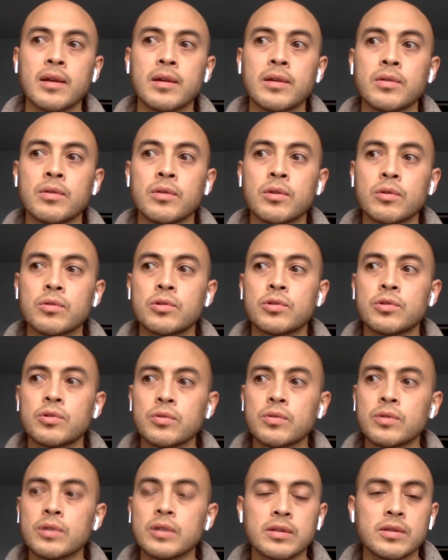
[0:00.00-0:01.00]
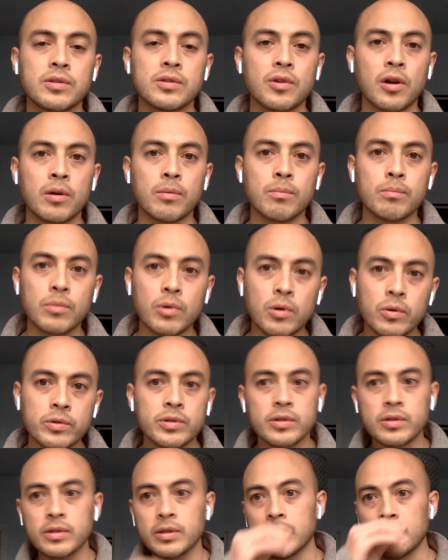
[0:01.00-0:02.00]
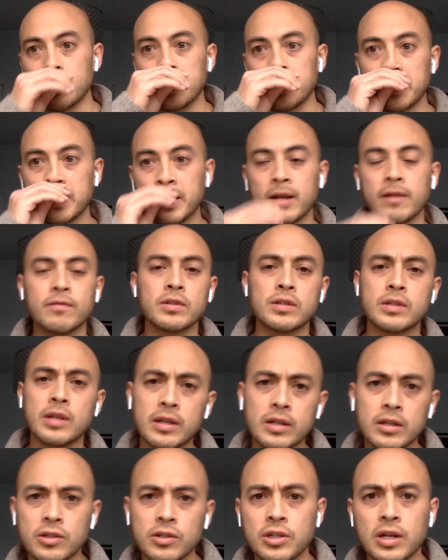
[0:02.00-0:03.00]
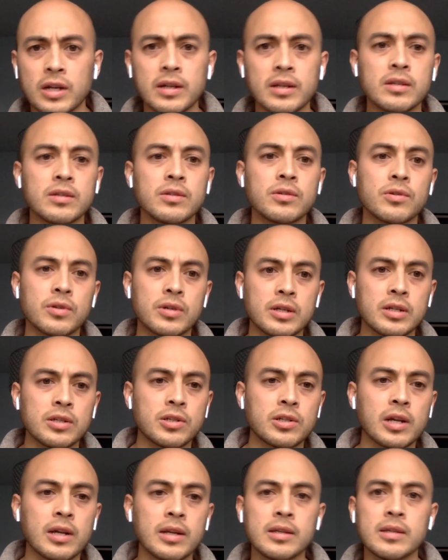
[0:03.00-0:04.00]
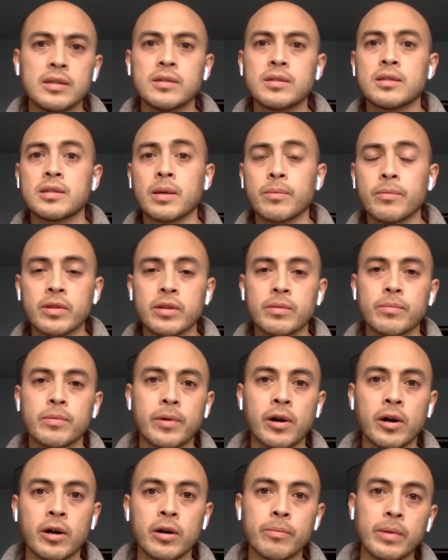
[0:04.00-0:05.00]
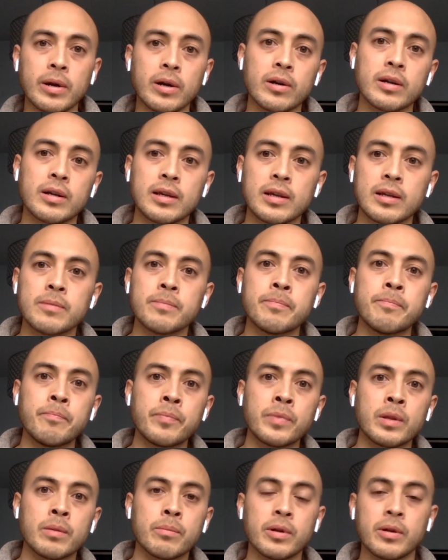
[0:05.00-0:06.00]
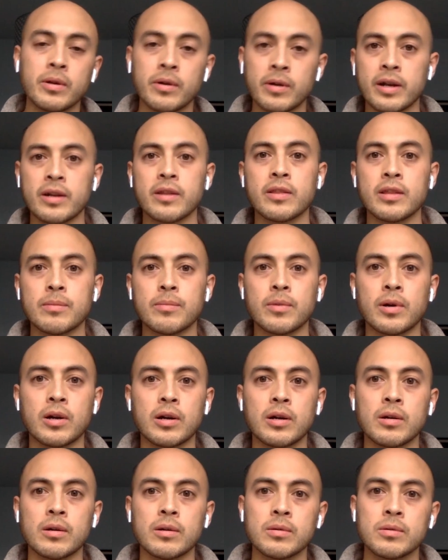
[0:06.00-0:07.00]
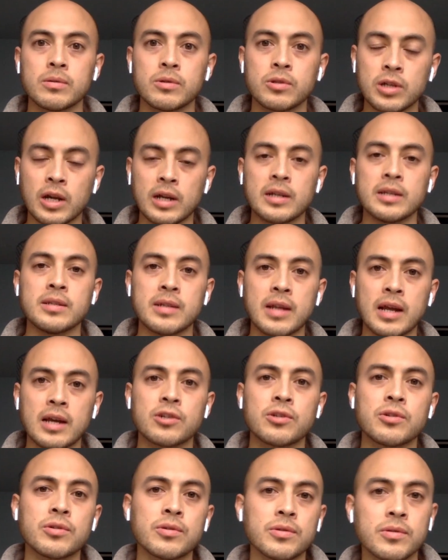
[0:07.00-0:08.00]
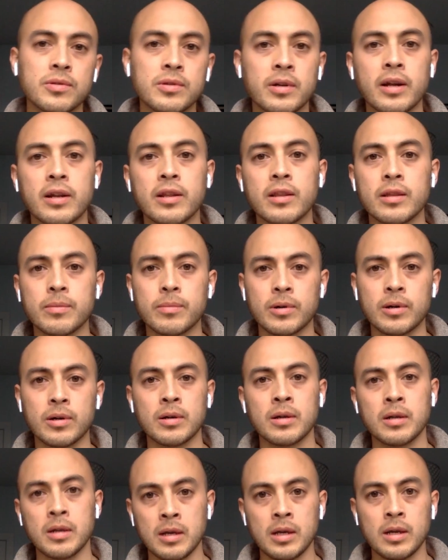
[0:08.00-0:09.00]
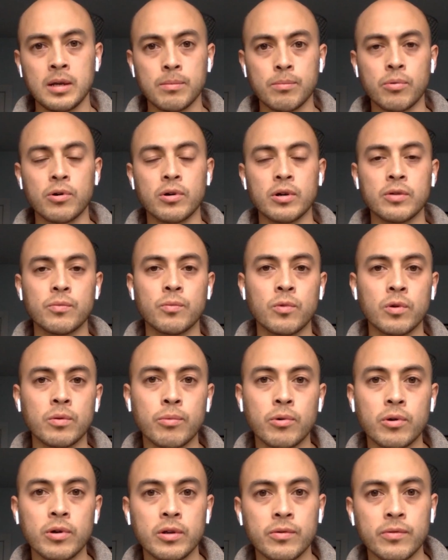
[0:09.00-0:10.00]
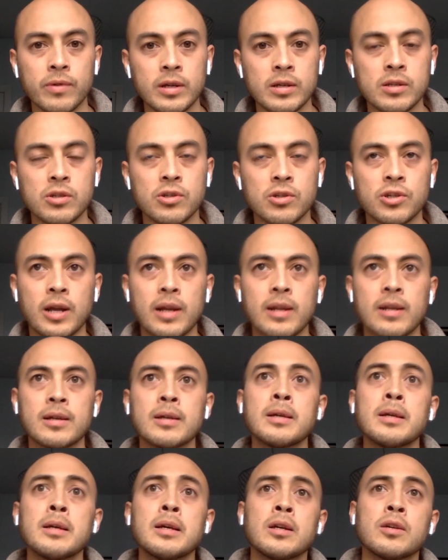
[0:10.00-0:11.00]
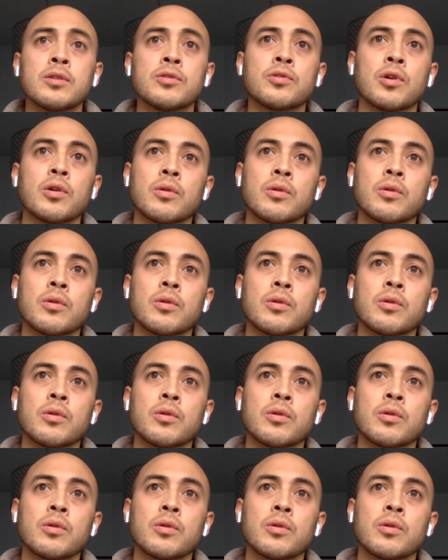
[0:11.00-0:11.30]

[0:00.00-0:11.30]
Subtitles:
And those students are mostly kind of studying Chinese, learning Chinese. Some of them are American, but a lot of them are Chinese nationals. A lot of them were born and raised in China.